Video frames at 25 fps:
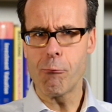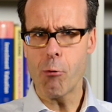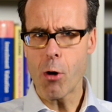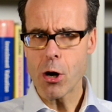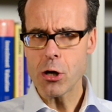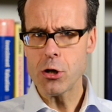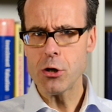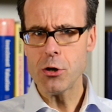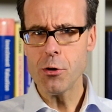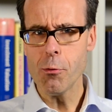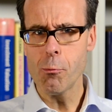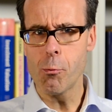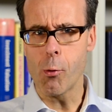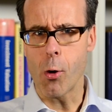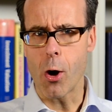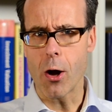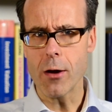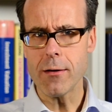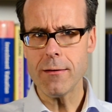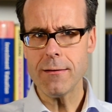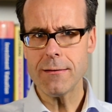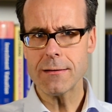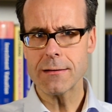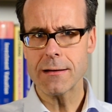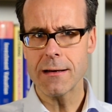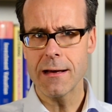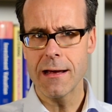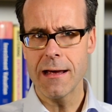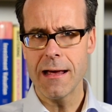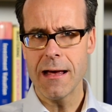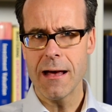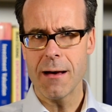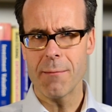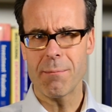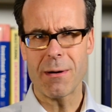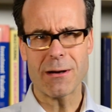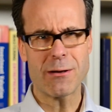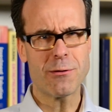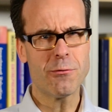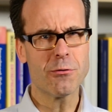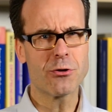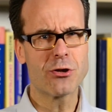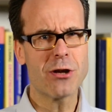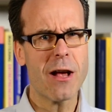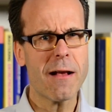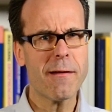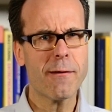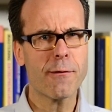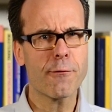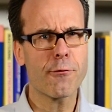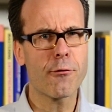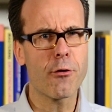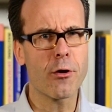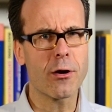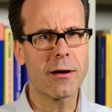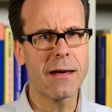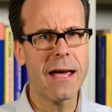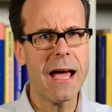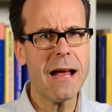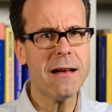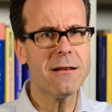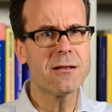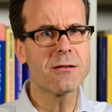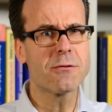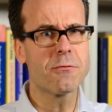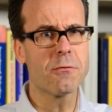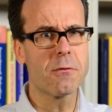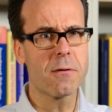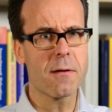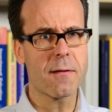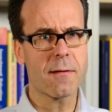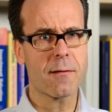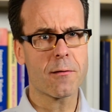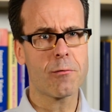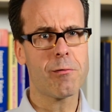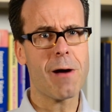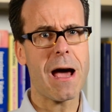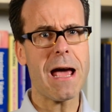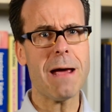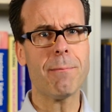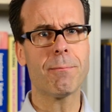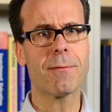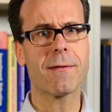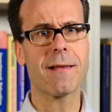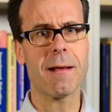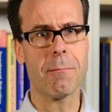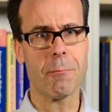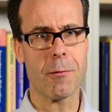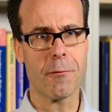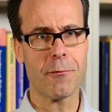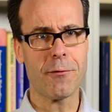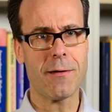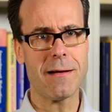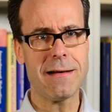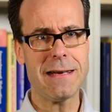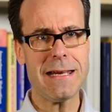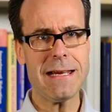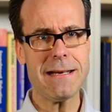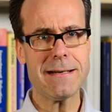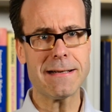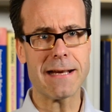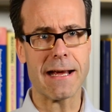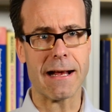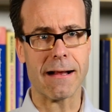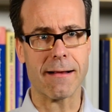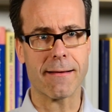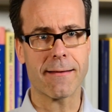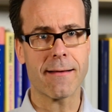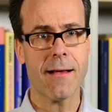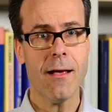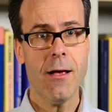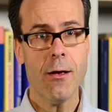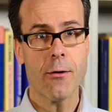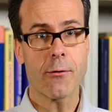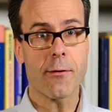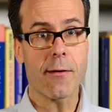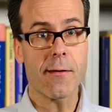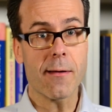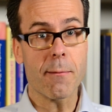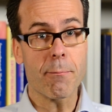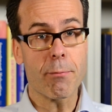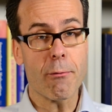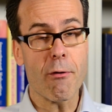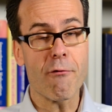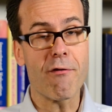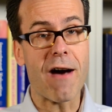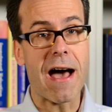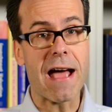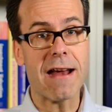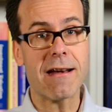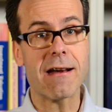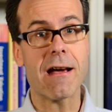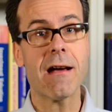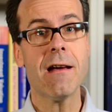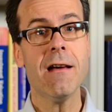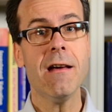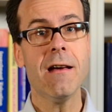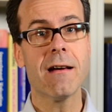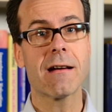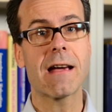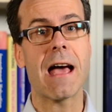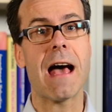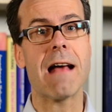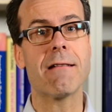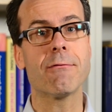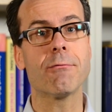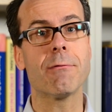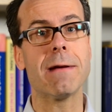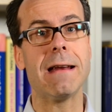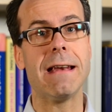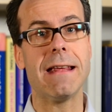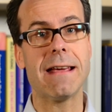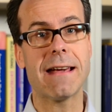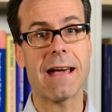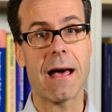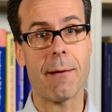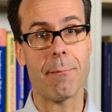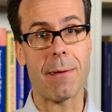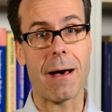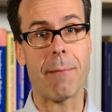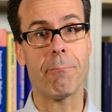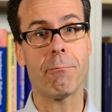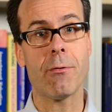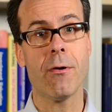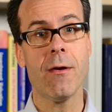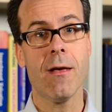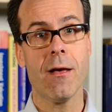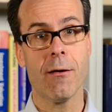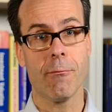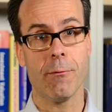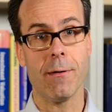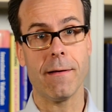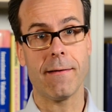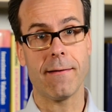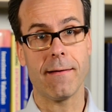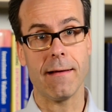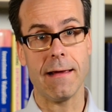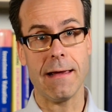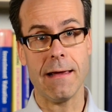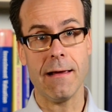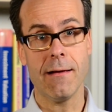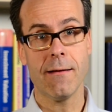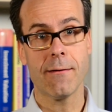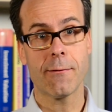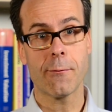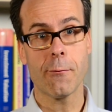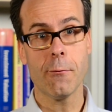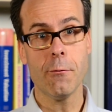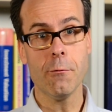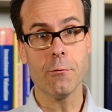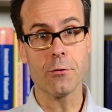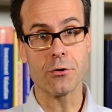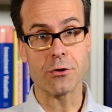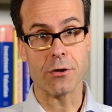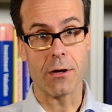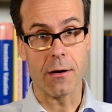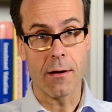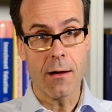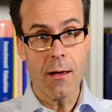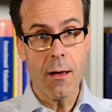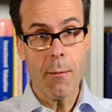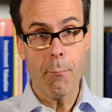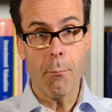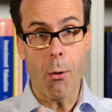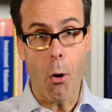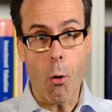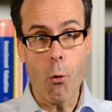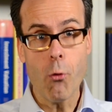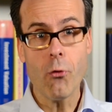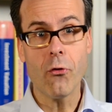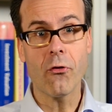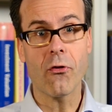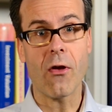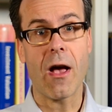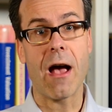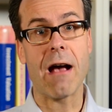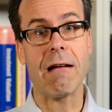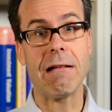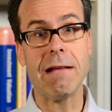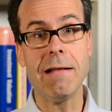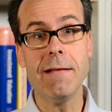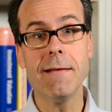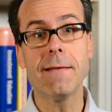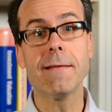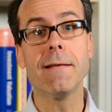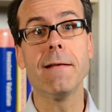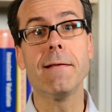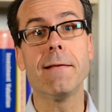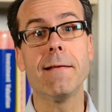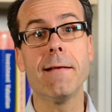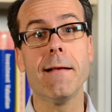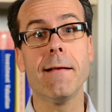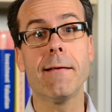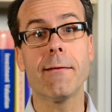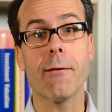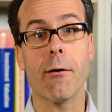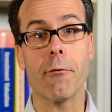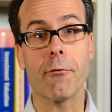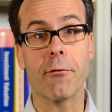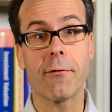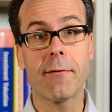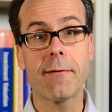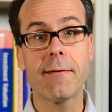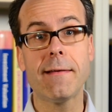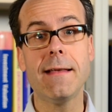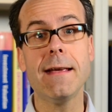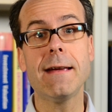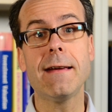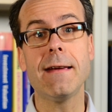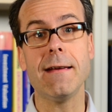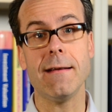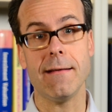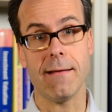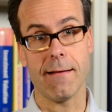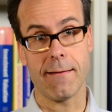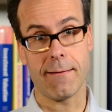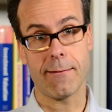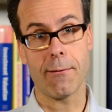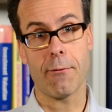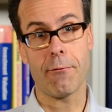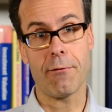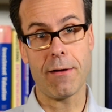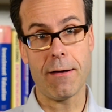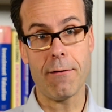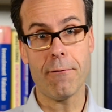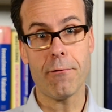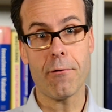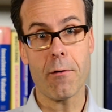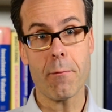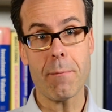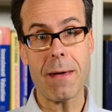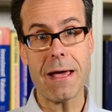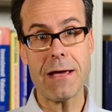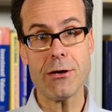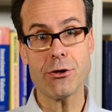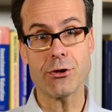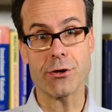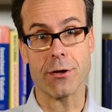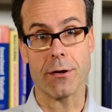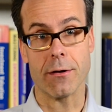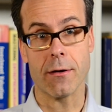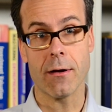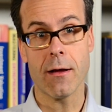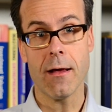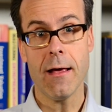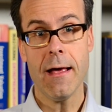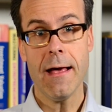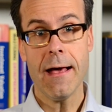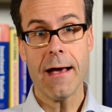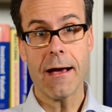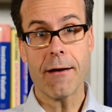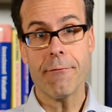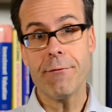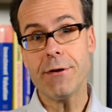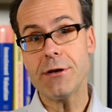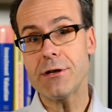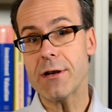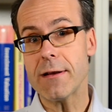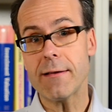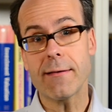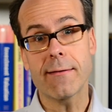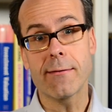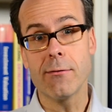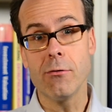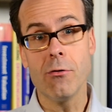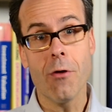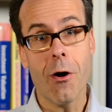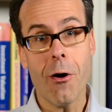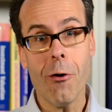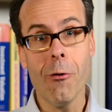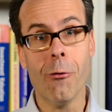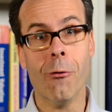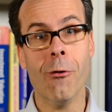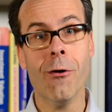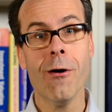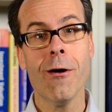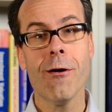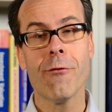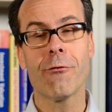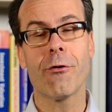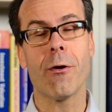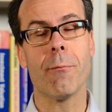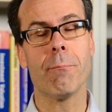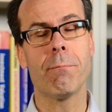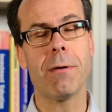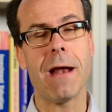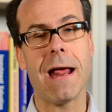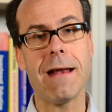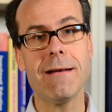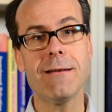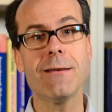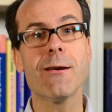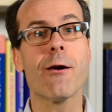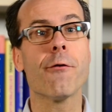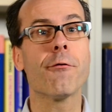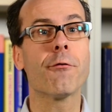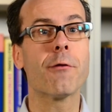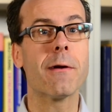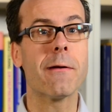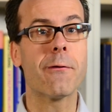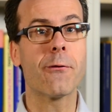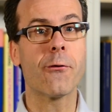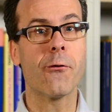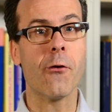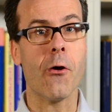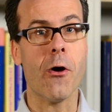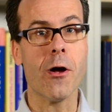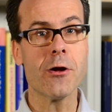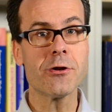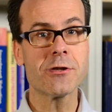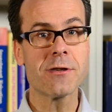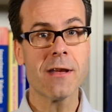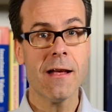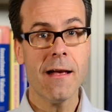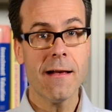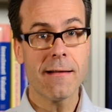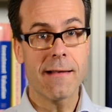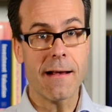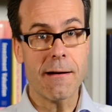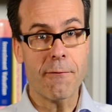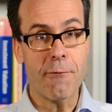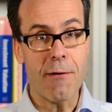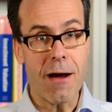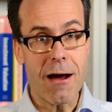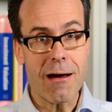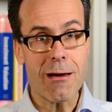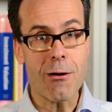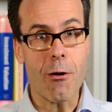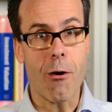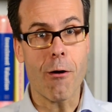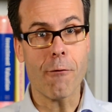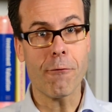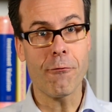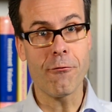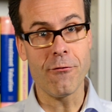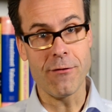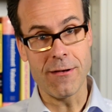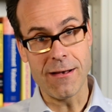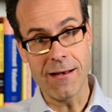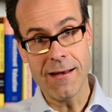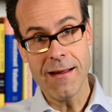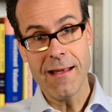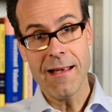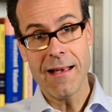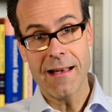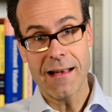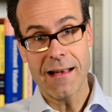what you want, but you just forget to describe some of the details. So the provider can't really come up with the solution. Both are instances of stickiness of information. And we just know from plenty of research that very often